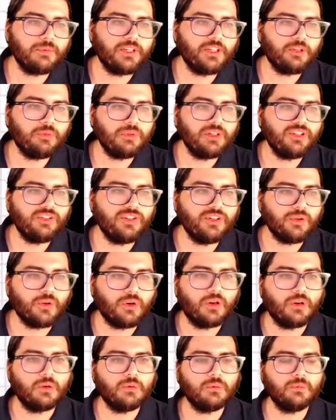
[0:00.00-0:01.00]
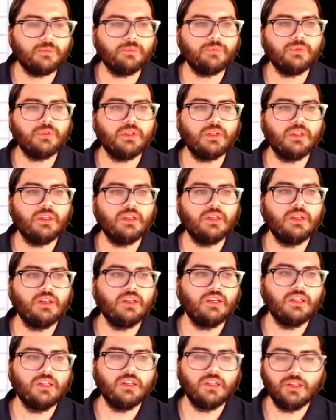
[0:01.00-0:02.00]
to be 0.
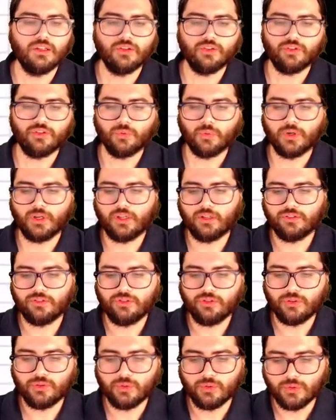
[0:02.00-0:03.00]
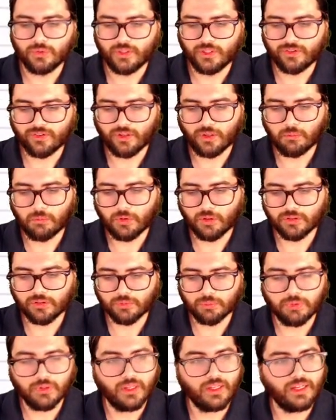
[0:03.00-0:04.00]
So what I'll do is I'll
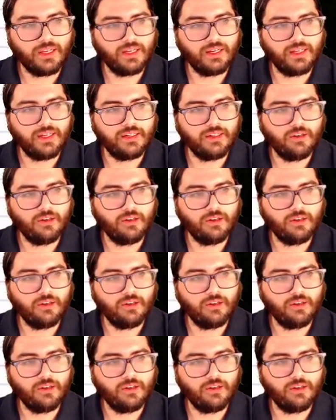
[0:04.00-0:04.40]
multiply